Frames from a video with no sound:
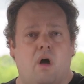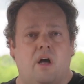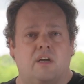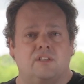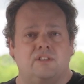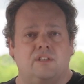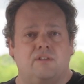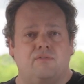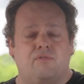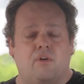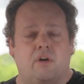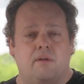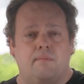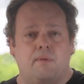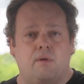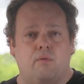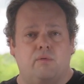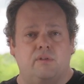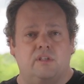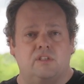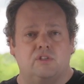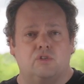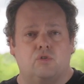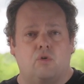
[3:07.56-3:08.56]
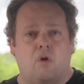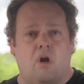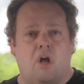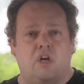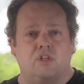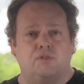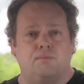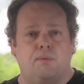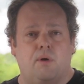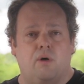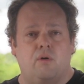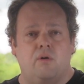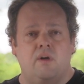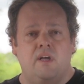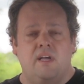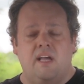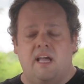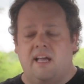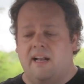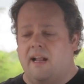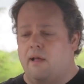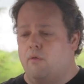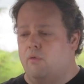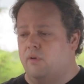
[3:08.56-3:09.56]
walks in front of me with this crossbow,
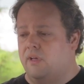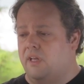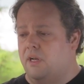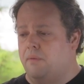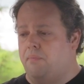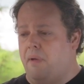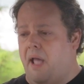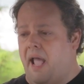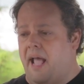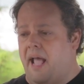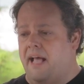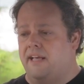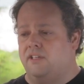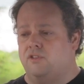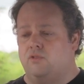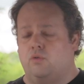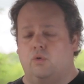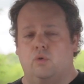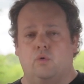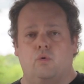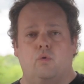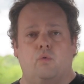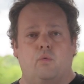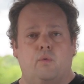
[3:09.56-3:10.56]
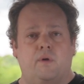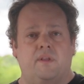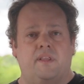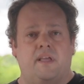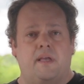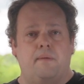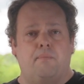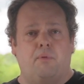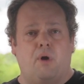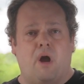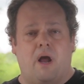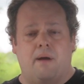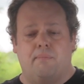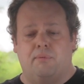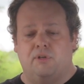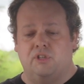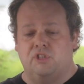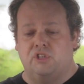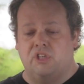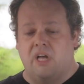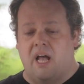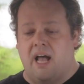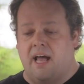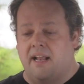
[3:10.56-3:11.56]
and I will get a pass through with a proper
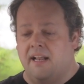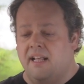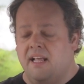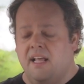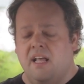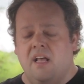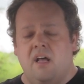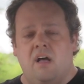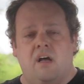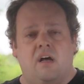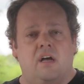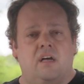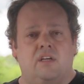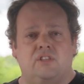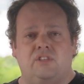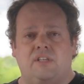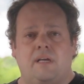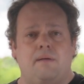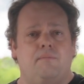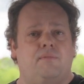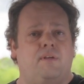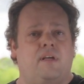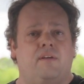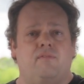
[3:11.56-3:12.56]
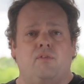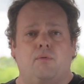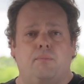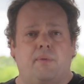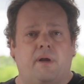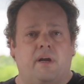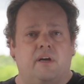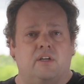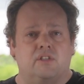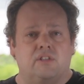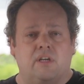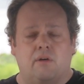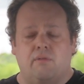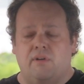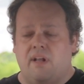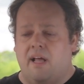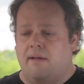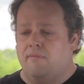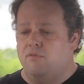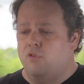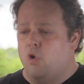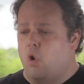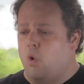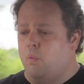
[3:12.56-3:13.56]
shot. Same thing for bears. I would
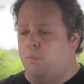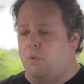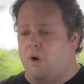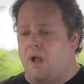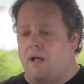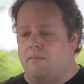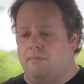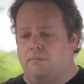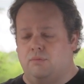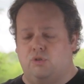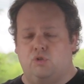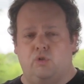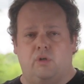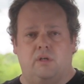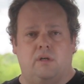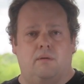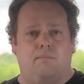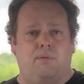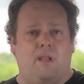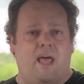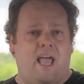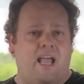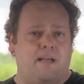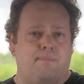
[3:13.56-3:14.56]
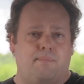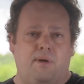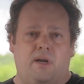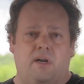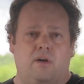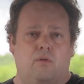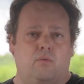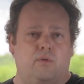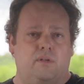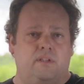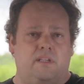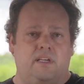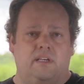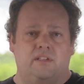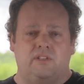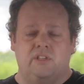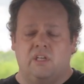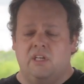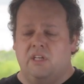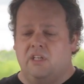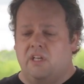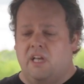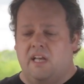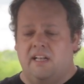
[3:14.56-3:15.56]
have no problem shooting a black bear with this
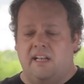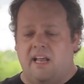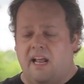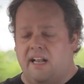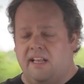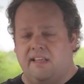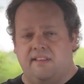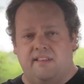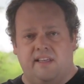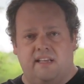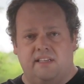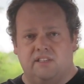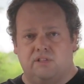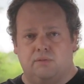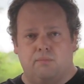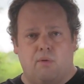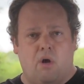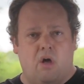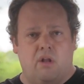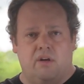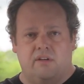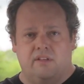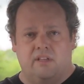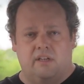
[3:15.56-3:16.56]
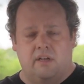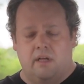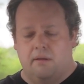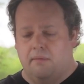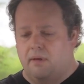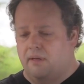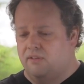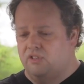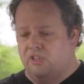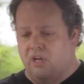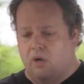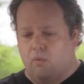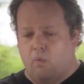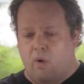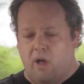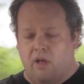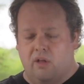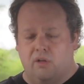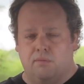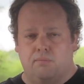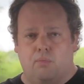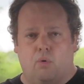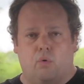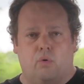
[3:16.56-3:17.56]
and anything smaller than them. I shot wild